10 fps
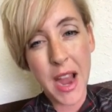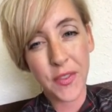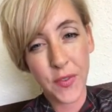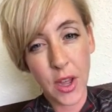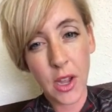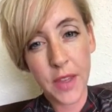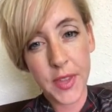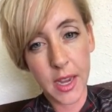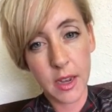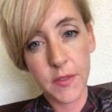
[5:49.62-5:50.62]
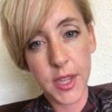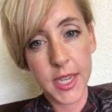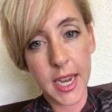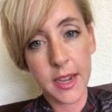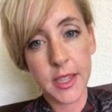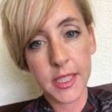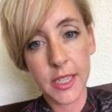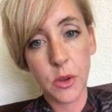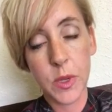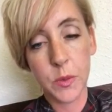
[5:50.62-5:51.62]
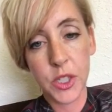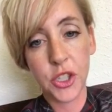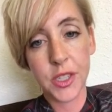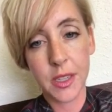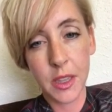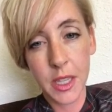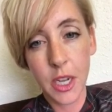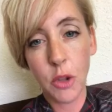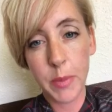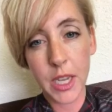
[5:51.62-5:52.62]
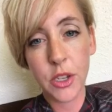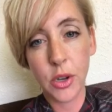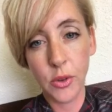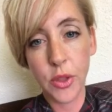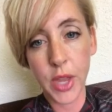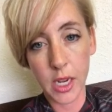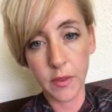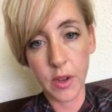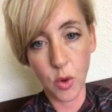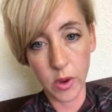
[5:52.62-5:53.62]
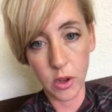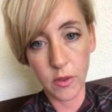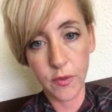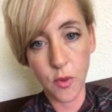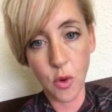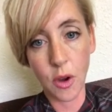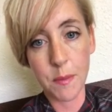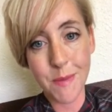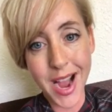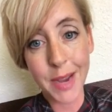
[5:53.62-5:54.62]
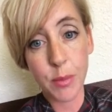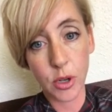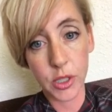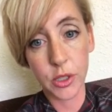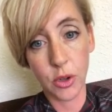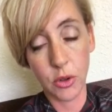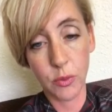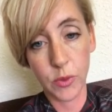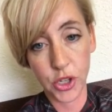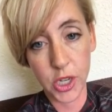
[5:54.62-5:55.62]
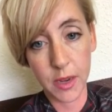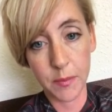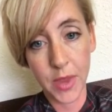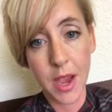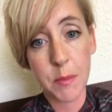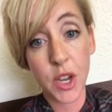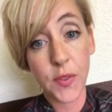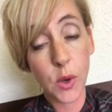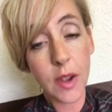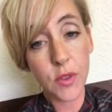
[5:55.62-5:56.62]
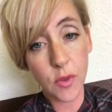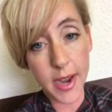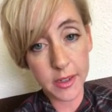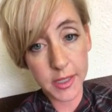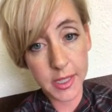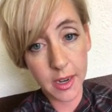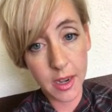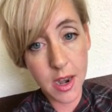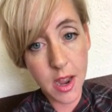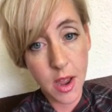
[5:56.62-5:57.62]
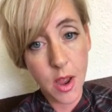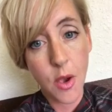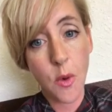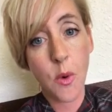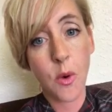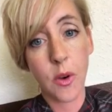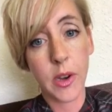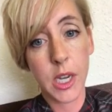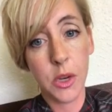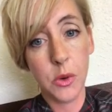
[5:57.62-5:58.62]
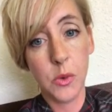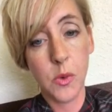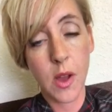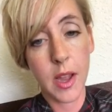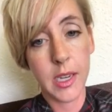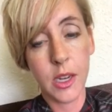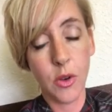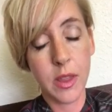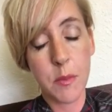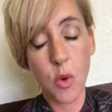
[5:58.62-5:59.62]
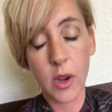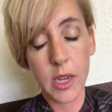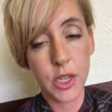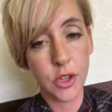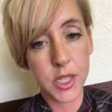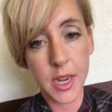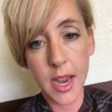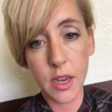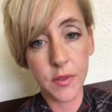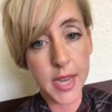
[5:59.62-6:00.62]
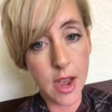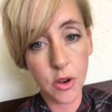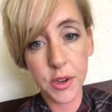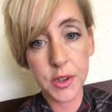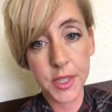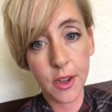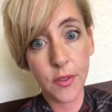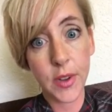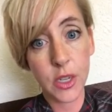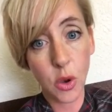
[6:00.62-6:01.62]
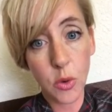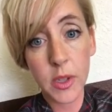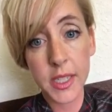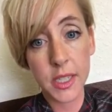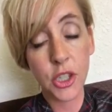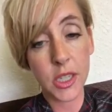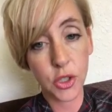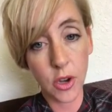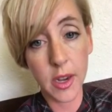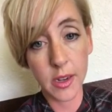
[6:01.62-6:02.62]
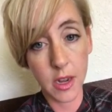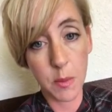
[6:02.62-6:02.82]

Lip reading: I felt at the end of the day that cedarwood was just a little bit too thick of an oil for my personal regime. But if you have drier skin, or you know, in the mornings you're just kind of down on yourself, I totally suggest trying a